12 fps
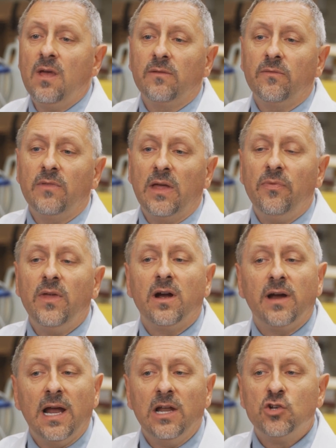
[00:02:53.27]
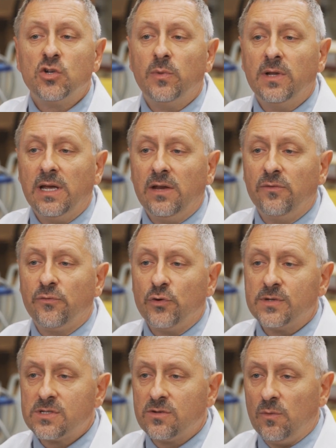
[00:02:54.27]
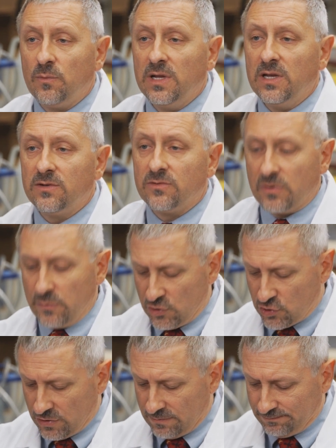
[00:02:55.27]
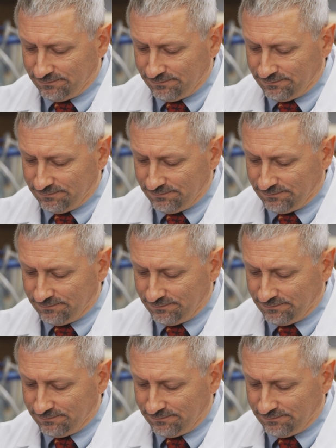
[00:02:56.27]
then they are eligible in first complete remission.